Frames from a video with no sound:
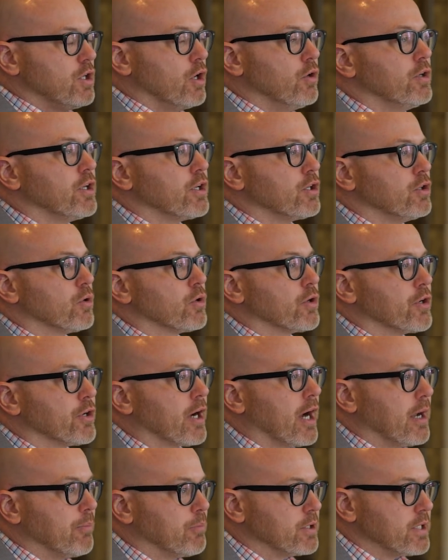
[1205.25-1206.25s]
don't ignore
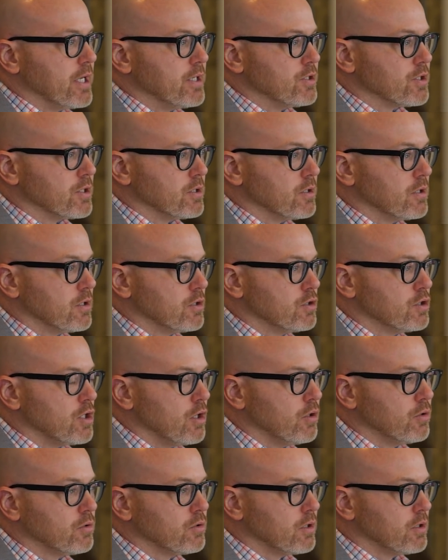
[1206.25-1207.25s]
your hypertension.
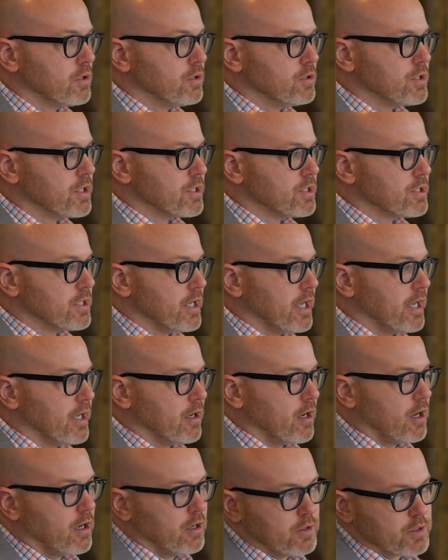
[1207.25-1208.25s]
Don't just
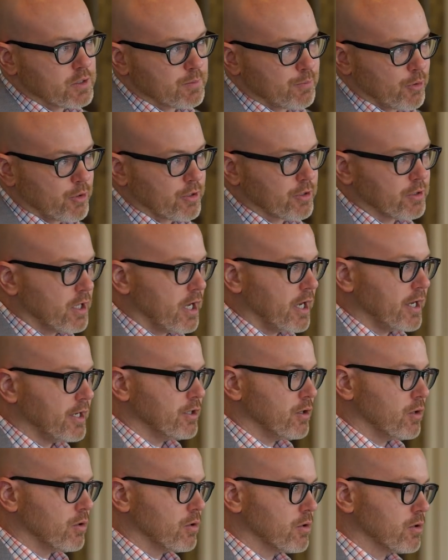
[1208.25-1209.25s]
say, oh, it's
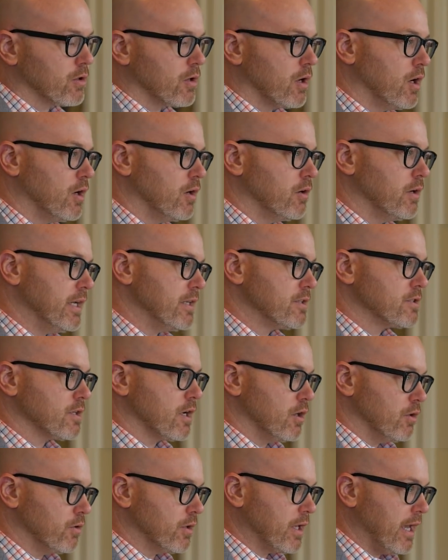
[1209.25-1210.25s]
borderline, or oh,
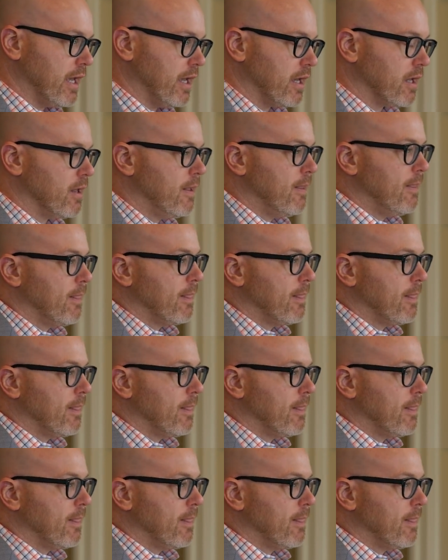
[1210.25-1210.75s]
it's okay.